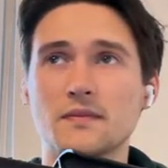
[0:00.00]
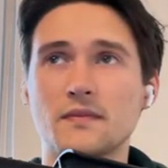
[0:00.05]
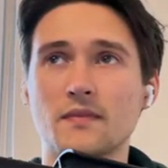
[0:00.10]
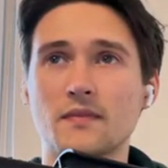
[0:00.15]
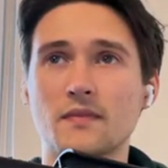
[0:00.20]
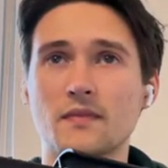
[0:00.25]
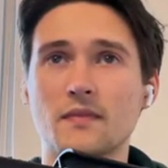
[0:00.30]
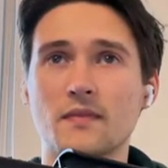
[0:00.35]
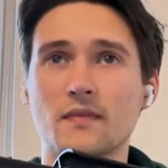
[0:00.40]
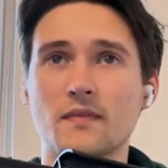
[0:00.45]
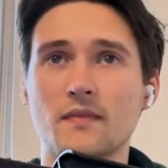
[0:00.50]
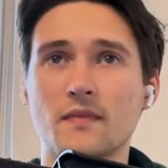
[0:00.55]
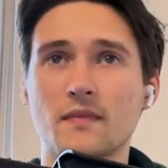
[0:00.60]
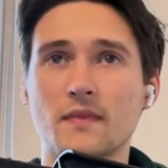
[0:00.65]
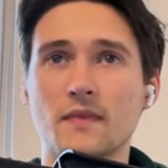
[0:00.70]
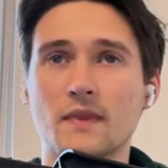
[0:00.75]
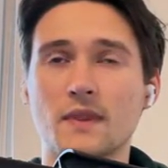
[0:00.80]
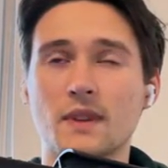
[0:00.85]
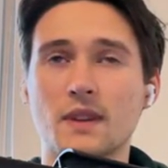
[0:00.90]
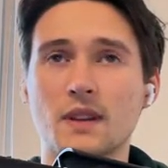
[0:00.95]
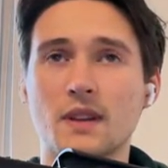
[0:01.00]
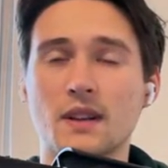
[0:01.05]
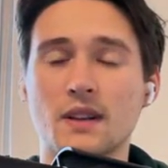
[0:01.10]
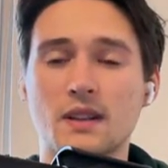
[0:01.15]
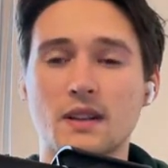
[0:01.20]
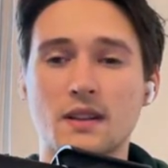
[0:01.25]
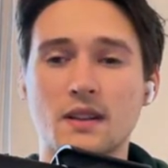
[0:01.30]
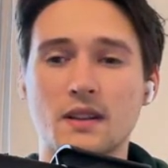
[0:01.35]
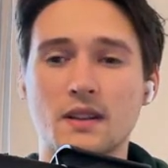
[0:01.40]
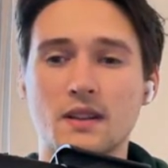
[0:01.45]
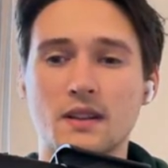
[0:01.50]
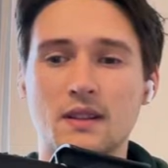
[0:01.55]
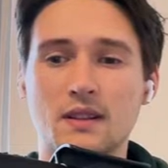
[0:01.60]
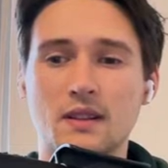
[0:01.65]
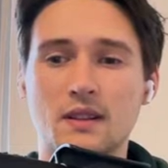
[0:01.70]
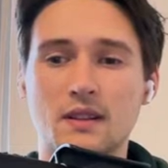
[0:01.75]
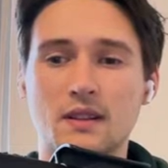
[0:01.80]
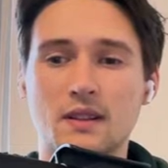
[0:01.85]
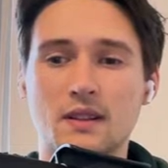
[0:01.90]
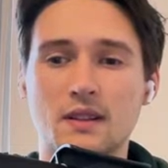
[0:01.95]

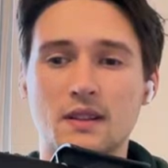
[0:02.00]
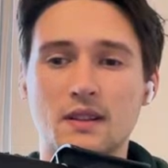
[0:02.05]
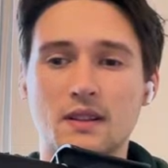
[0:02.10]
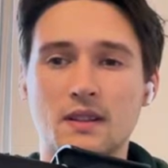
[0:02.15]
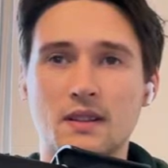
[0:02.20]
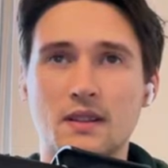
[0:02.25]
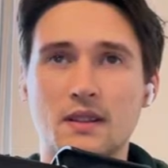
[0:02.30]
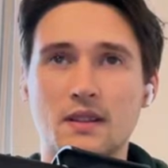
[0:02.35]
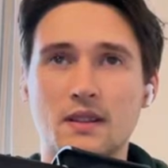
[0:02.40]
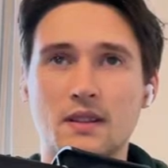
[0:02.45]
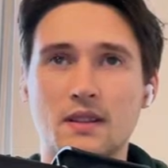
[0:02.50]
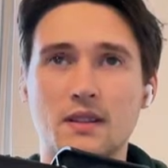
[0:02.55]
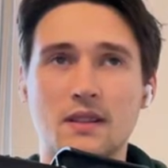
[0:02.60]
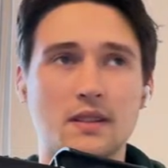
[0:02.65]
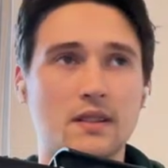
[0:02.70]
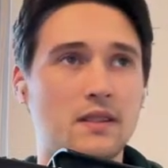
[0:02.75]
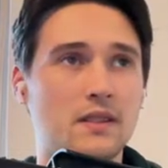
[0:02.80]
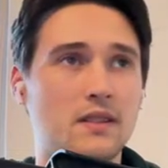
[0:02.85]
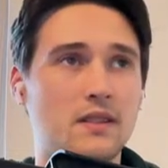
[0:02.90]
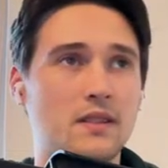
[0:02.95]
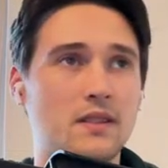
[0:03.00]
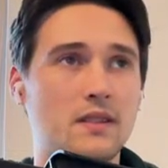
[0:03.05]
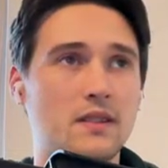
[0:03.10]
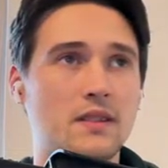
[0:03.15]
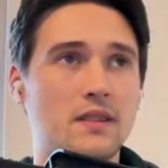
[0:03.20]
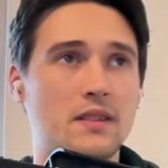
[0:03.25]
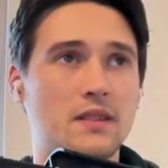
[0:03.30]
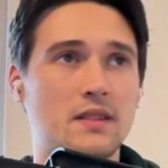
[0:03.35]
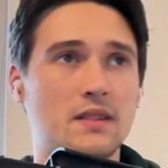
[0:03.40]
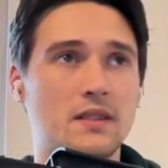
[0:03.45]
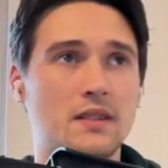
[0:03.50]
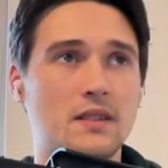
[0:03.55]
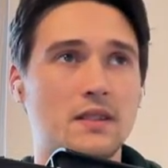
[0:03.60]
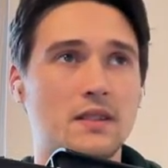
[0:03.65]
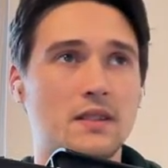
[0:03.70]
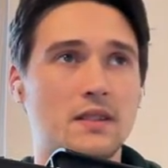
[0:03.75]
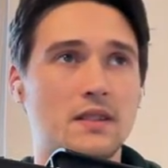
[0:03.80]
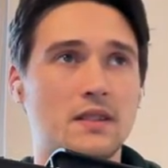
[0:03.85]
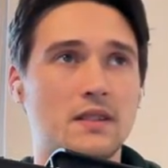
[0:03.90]
Nobody speaks.